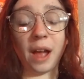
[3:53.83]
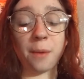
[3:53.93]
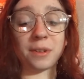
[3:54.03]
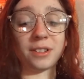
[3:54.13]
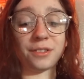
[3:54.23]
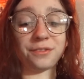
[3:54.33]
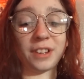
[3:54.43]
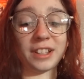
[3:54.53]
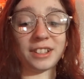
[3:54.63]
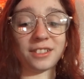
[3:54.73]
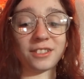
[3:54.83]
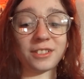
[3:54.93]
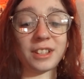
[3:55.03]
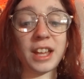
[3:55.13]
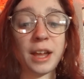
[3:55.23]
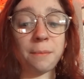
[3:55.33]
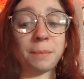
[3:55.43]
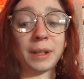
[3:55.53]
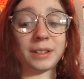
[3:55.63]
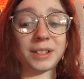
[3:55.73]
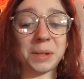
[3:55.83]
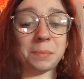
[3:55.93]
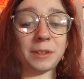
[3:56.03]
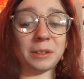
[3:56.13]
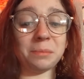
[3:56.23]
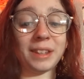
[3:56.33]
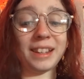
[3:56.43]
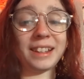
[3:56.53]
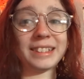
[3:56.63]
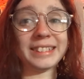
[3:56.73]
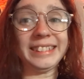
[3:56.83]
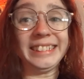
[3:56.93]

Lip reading: I wonder if I just picked up something.